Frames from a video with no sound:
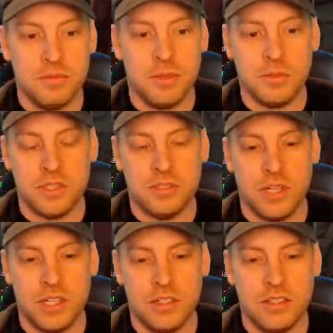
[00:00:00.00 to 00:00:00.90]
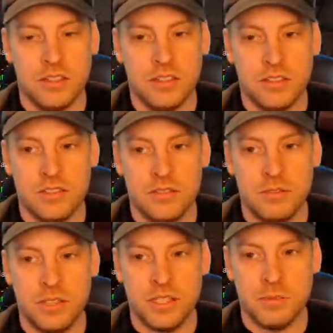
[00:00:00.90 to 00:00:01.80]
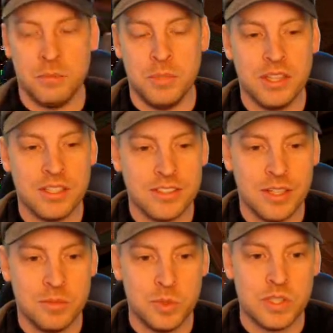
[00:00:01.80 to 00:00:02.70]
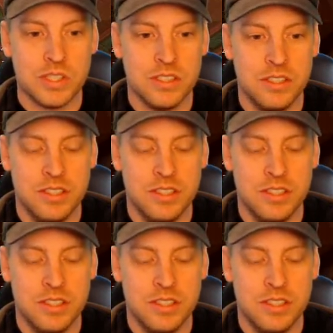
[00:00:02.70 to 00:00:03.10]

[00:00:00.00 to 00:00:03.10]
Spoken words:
if I want to try to work on my Mythic set more.